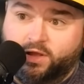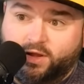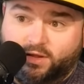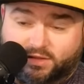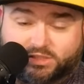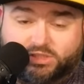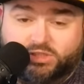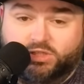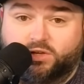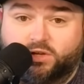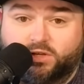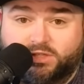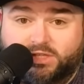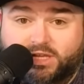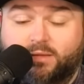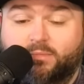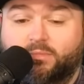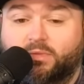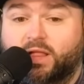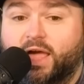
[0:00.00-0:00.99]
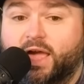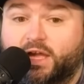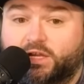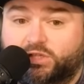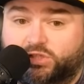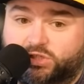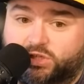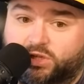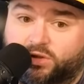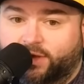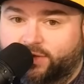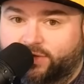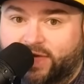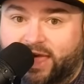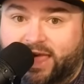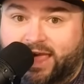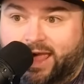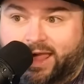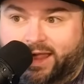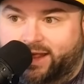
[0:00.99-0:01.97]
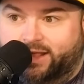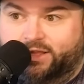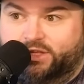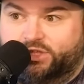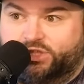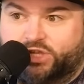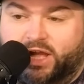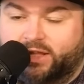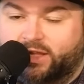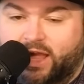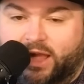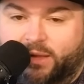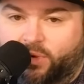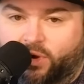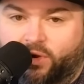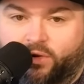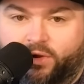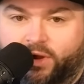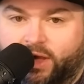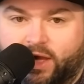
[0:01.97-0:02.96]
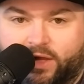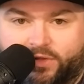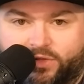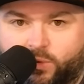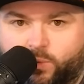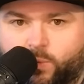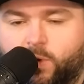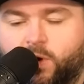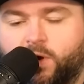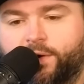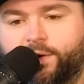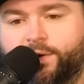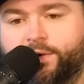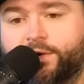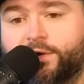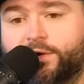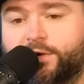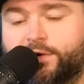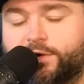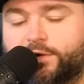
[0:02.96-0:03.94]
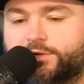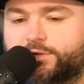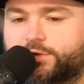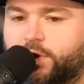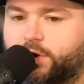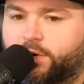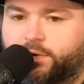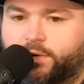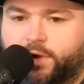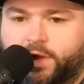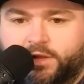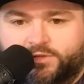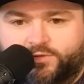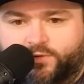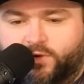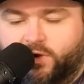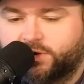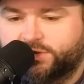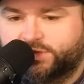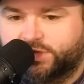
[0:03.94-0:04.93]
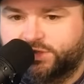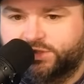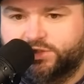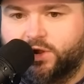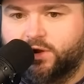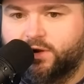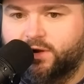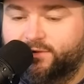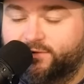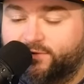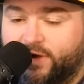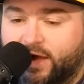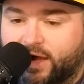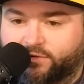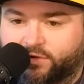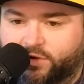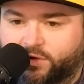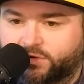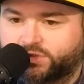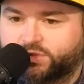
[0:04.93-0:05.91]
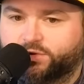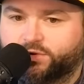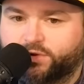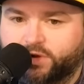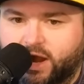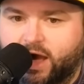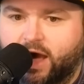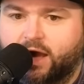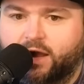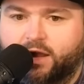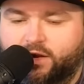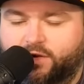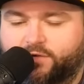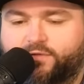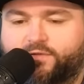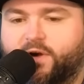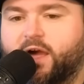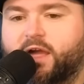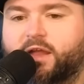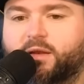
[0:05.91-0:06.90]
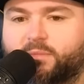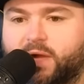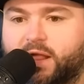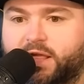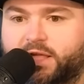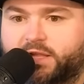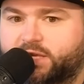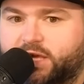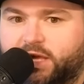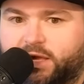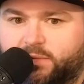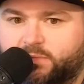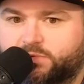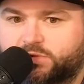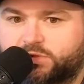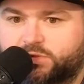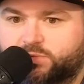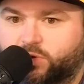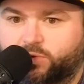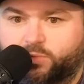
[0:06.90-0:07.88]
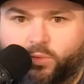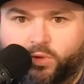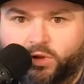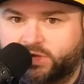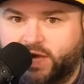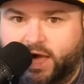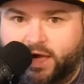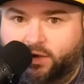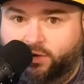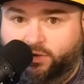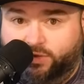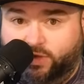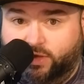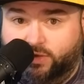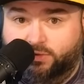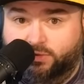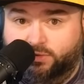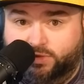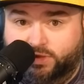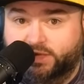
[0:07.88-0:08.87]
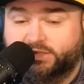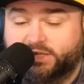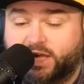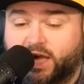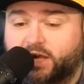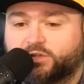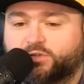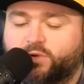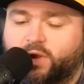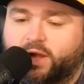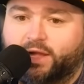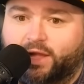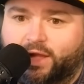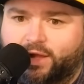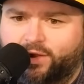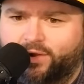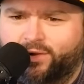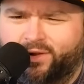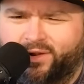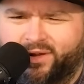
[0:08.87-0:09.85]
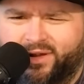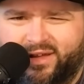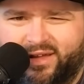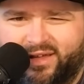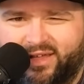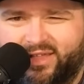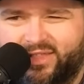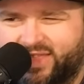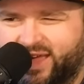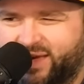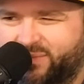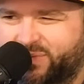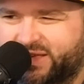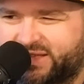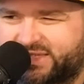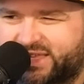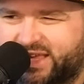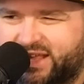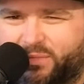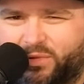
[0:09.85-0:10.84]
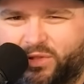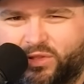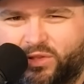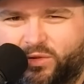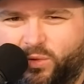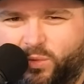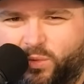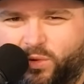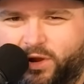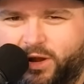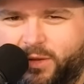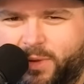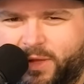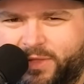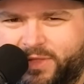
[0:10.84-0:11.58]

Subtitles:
This is a good team. Last year, they added DeJounte Murray at the one. So as far as a starting five goes, you're not going to find many teams with more talent than these guys right here. That being said, I'm a little worried about the